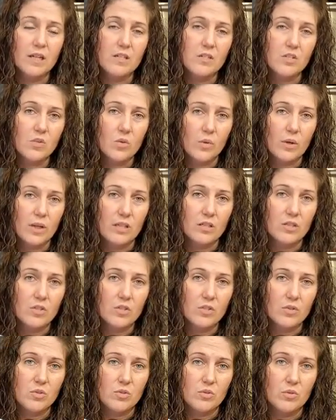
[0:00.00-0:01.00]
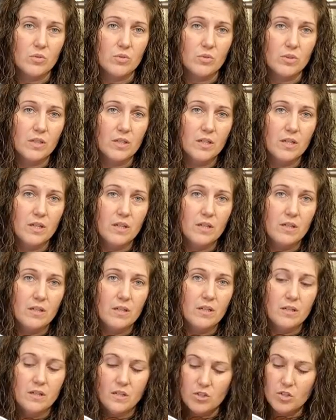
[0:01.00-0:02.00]
is going to
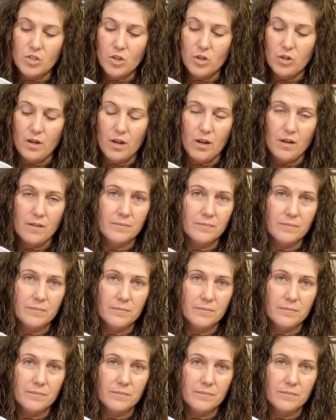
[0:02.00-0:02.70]
turn on.